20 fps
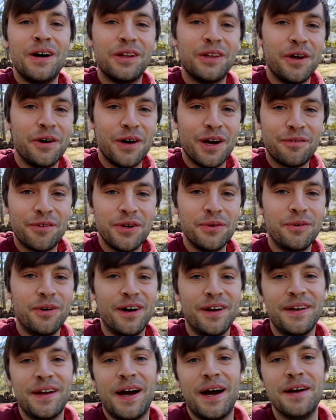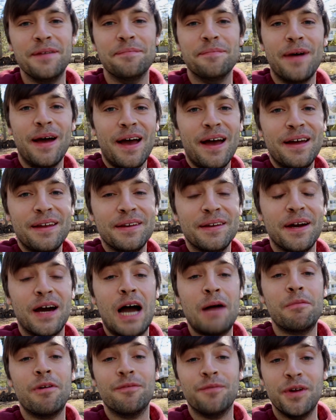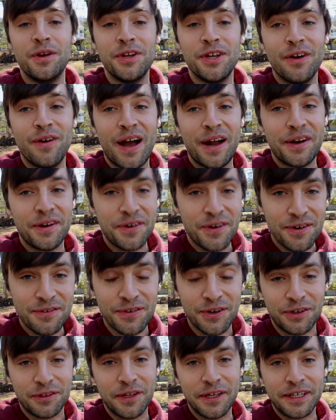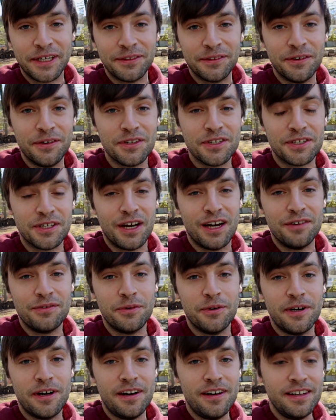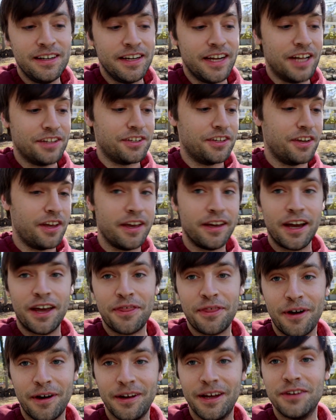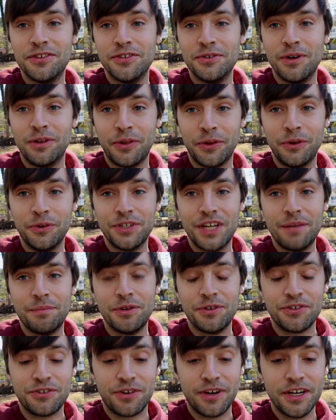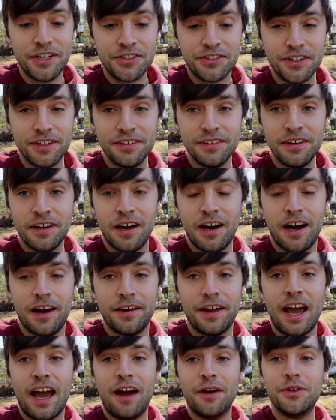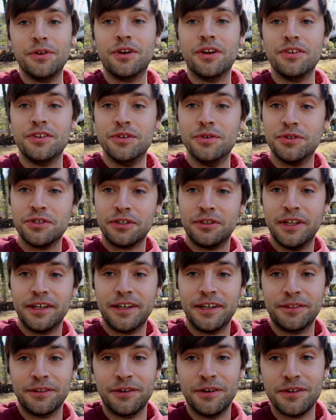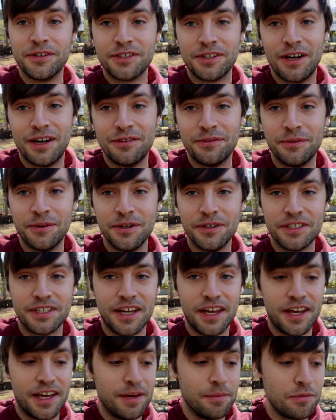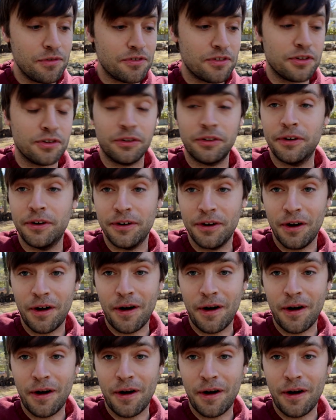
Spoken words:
Hello everyone, I'm Matt. I'm a video editor for Click and Learn software, and today I thought I'd do a little demonstration on how you can use Click and Learn software's games to learn